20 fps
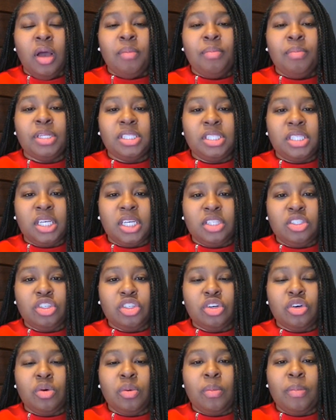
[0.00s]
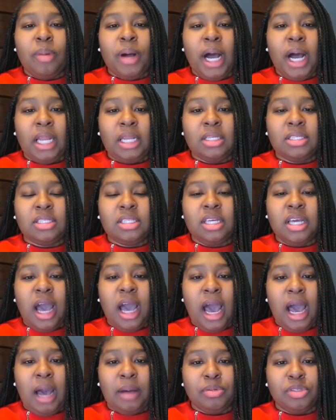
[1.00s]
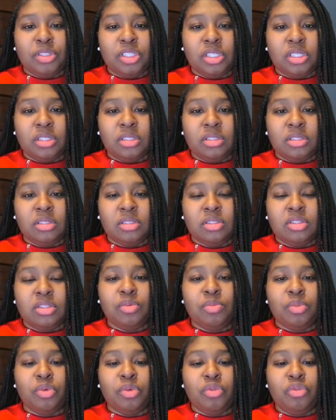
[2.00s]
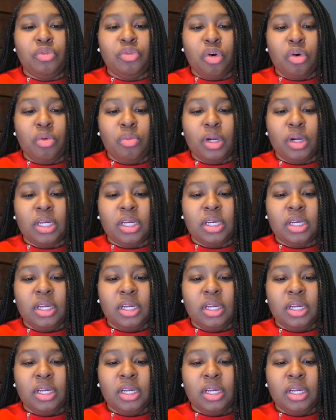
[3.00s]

potential policy options to move forward.